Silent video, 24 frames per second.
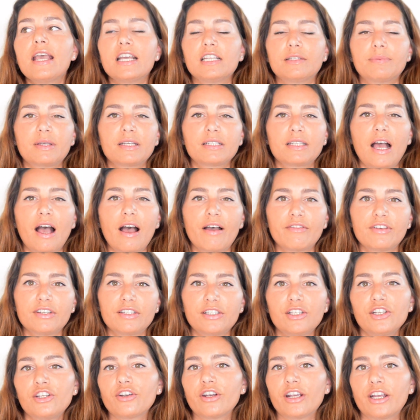is because
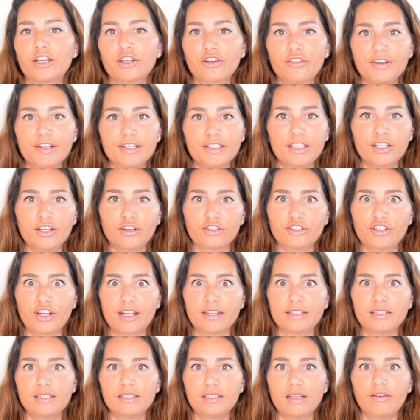obviously you're increasing your
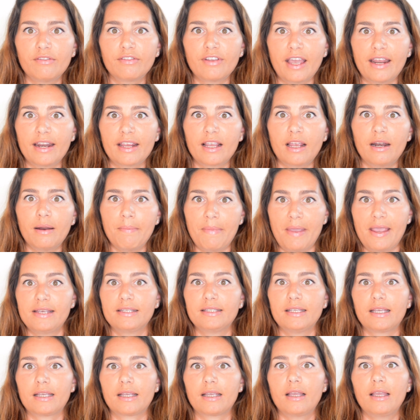chances of getting an
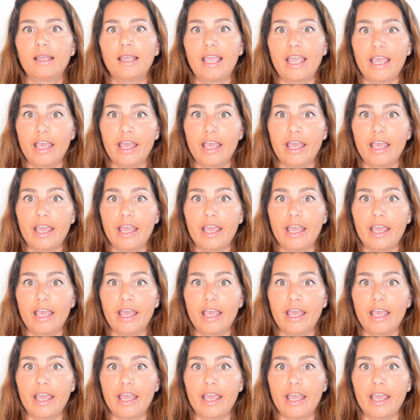amazing